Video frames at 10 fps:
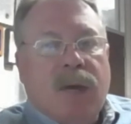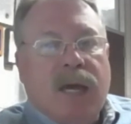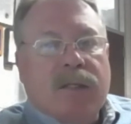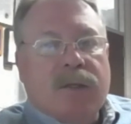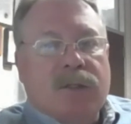
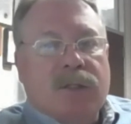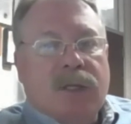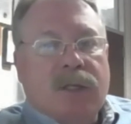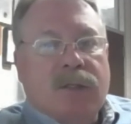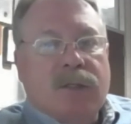back to the
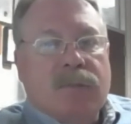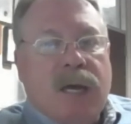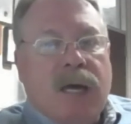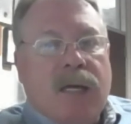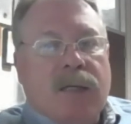citizens
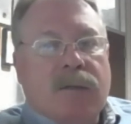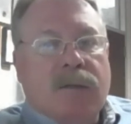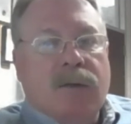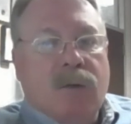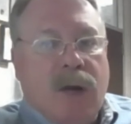by
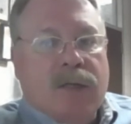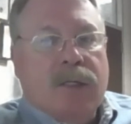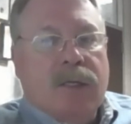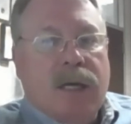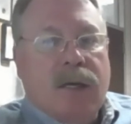
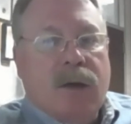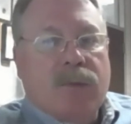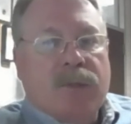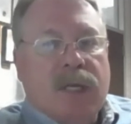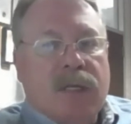granting a
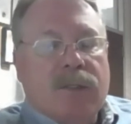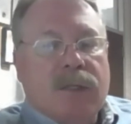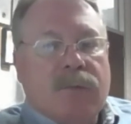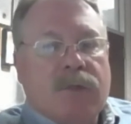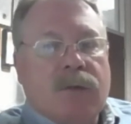homestead
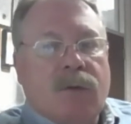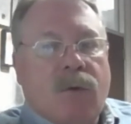exemption